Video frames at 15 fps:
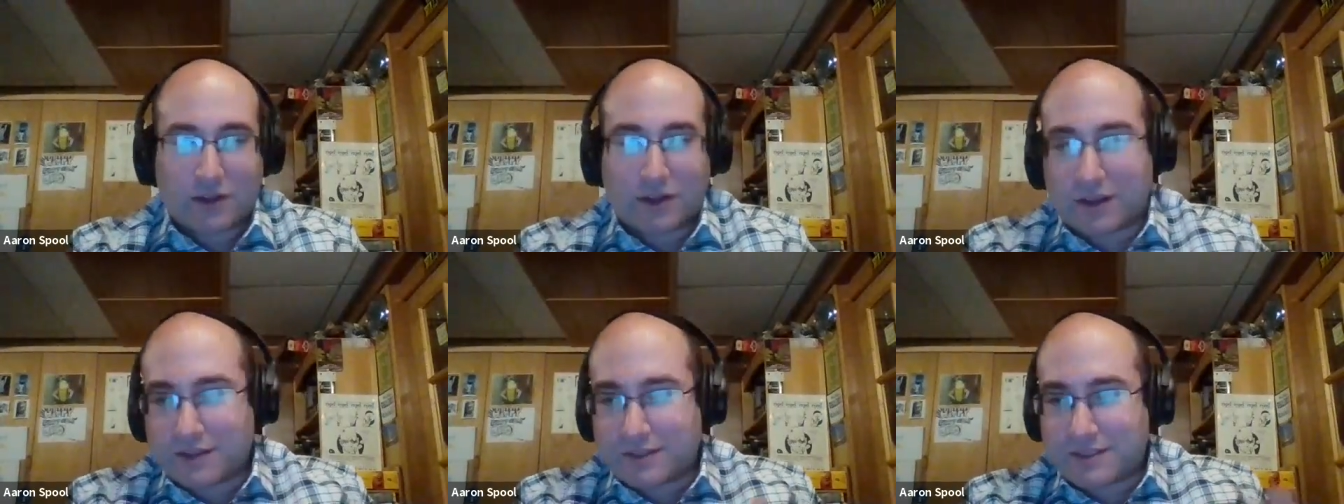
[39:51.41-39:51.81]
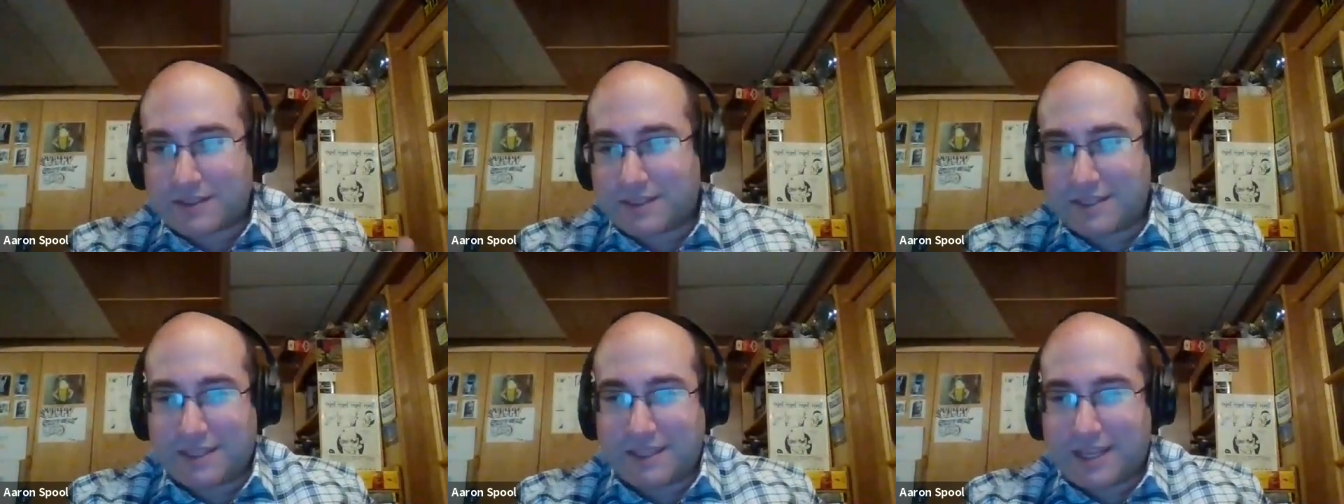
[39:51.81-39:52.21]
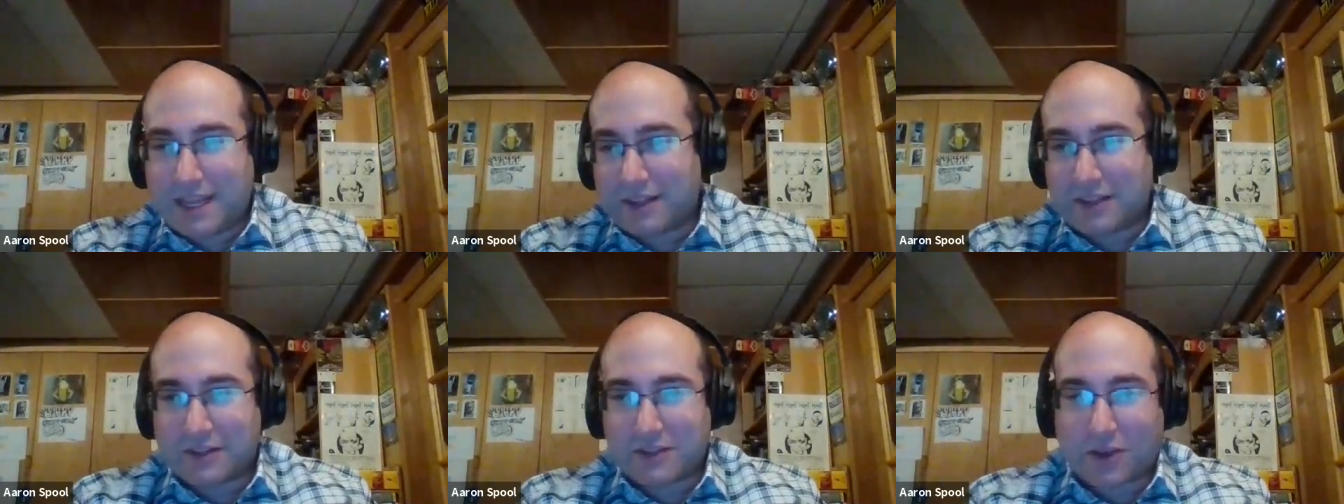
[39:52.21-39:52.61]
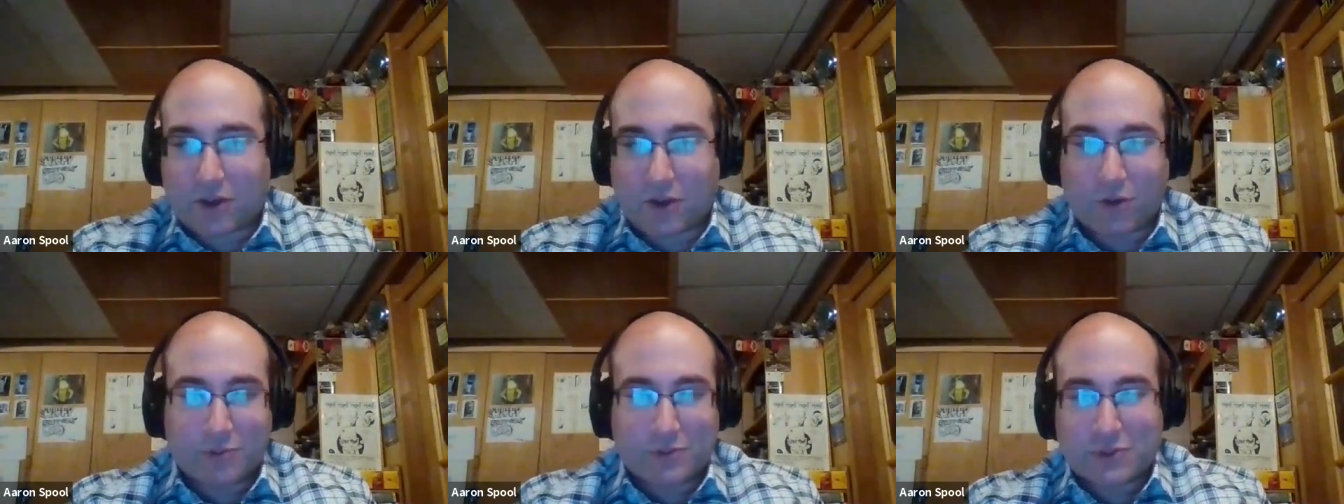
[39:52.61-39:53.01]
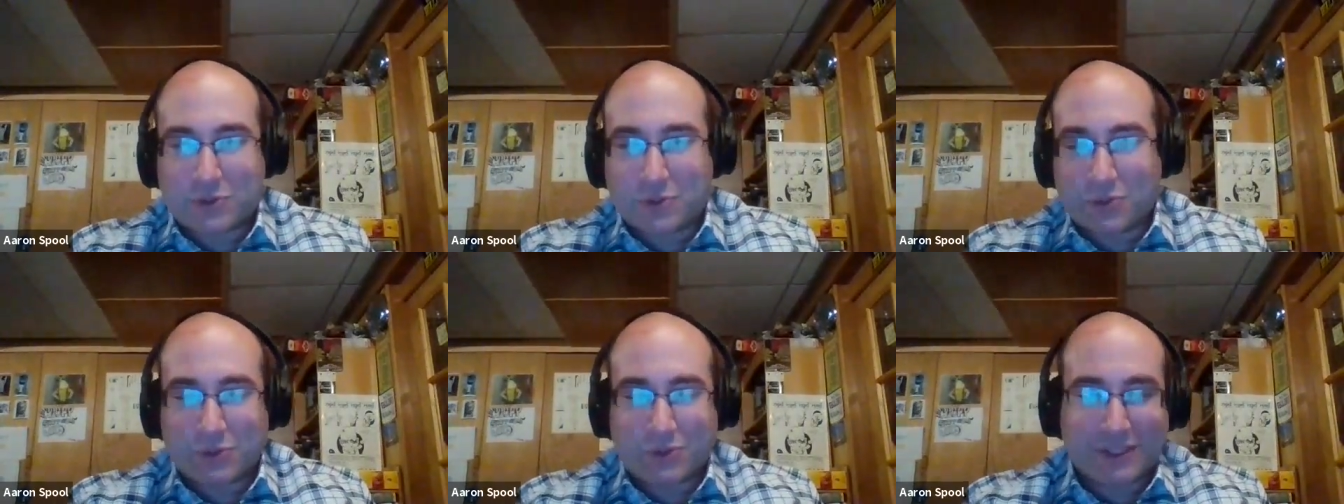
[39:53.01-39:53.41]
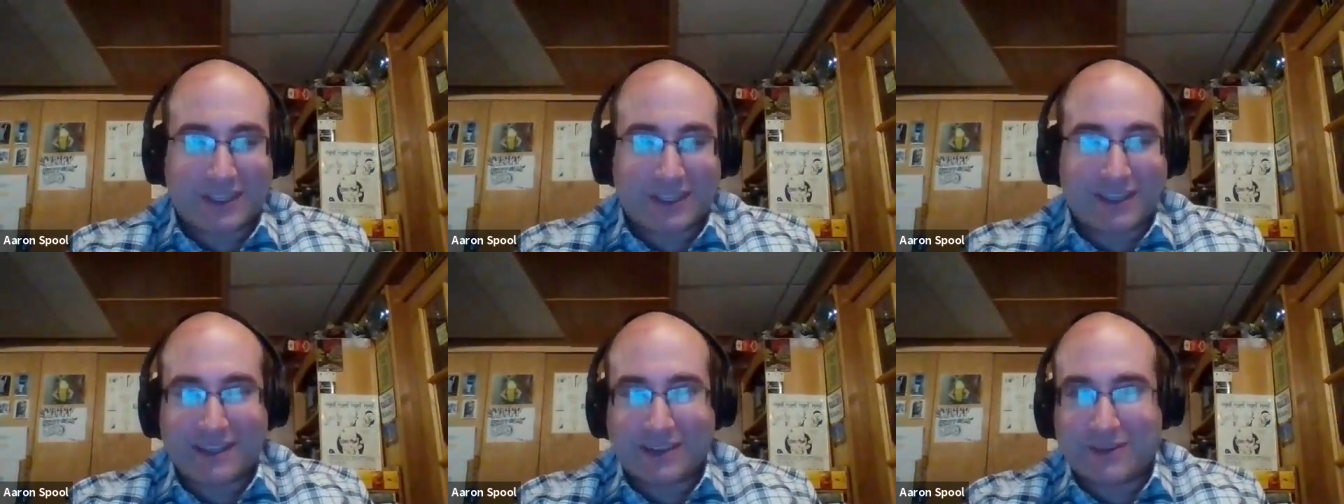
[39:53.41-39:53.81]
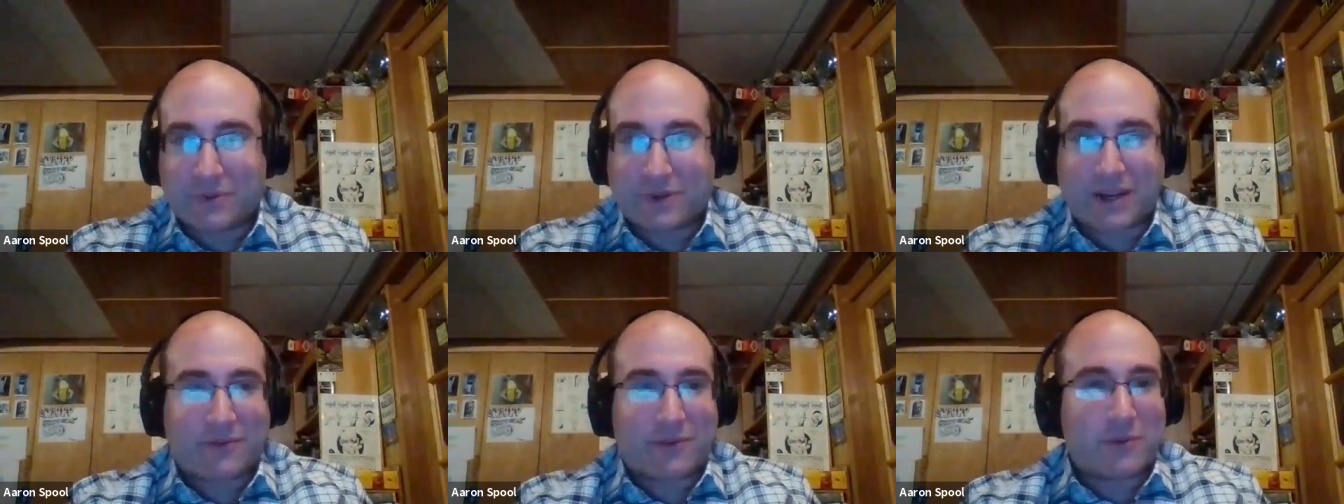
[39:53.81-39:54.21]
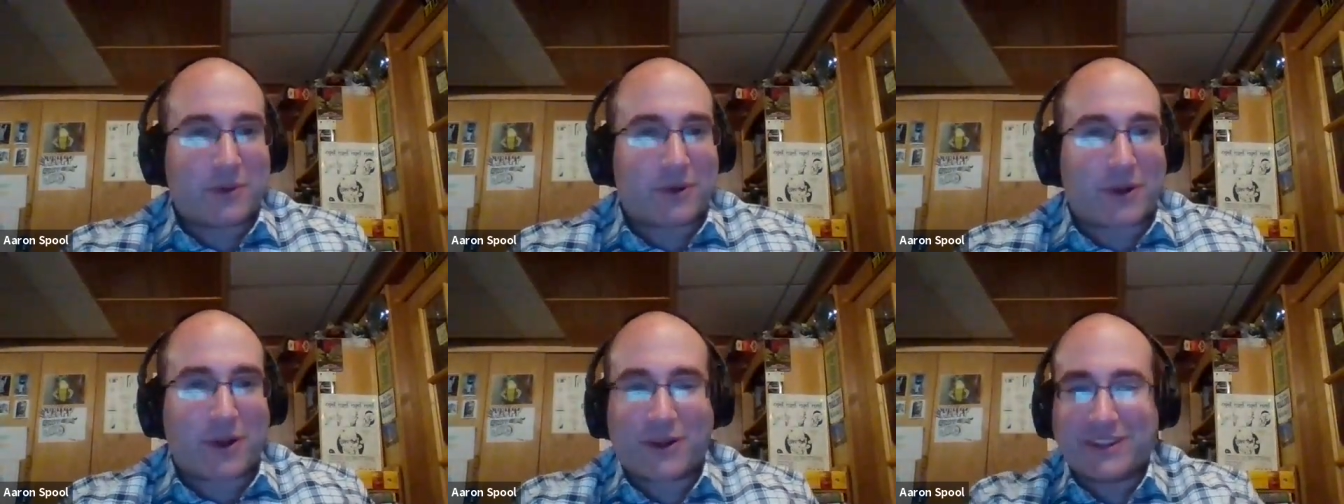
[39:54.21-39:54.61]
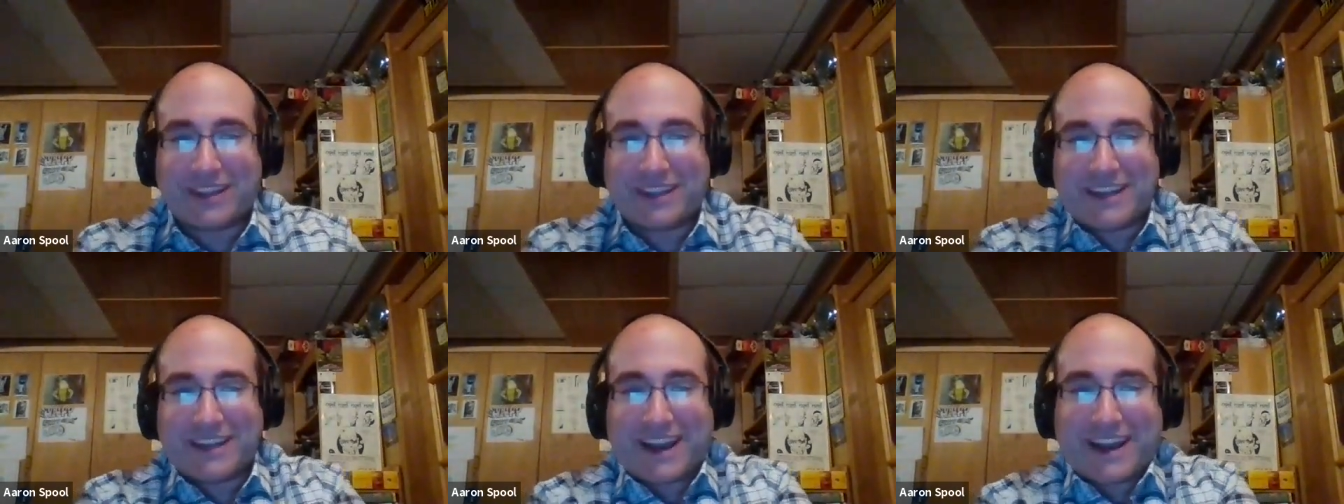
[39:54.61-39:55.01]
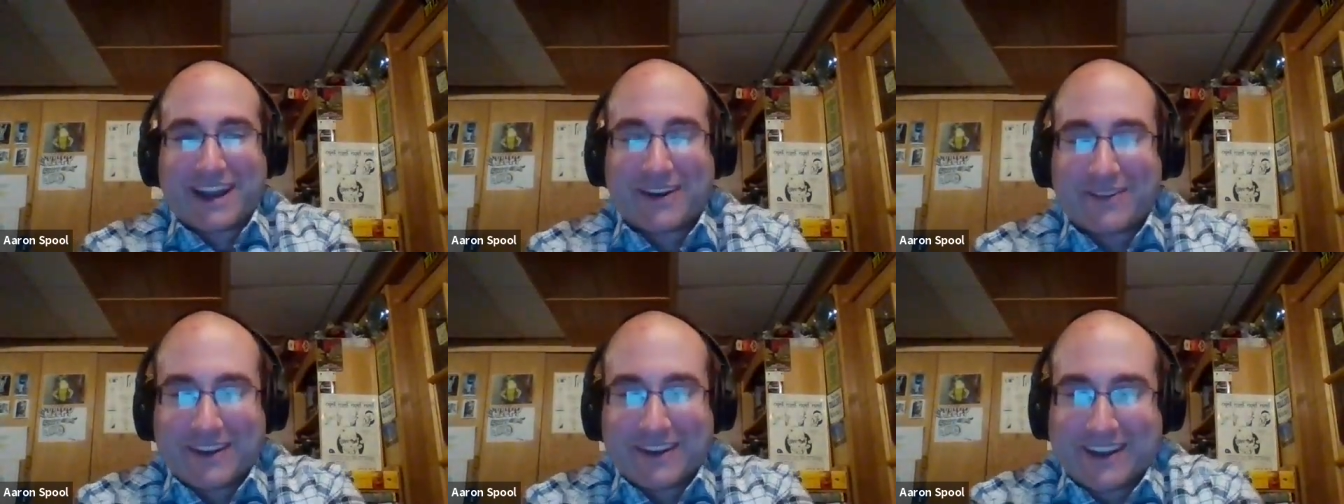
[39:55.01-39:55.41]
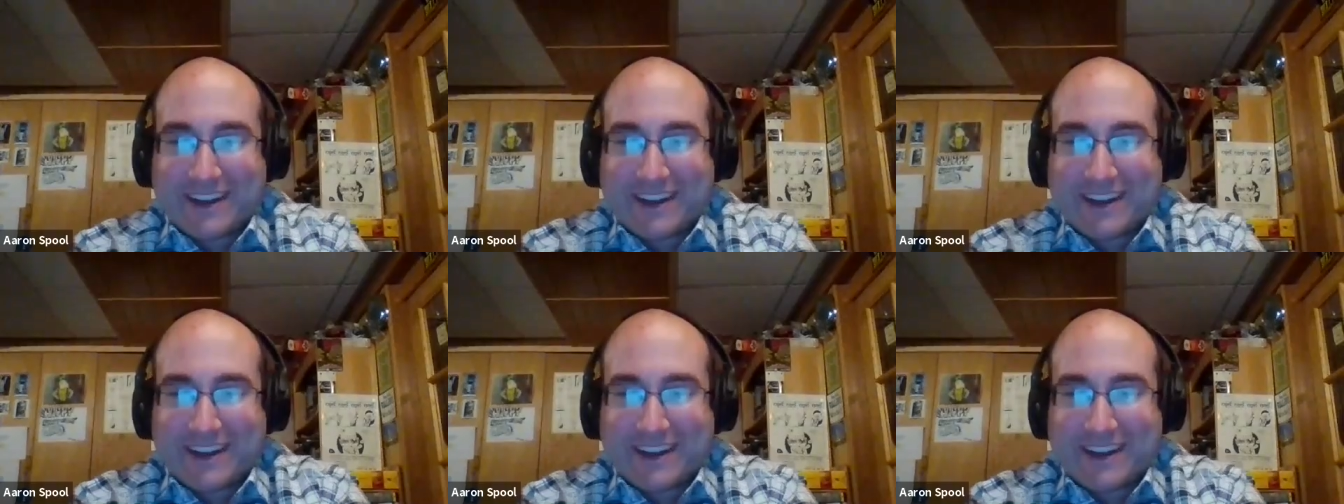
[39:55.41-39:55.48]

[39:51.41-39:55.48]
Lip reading: uh, tele homeschooling, whatever we're calling it now.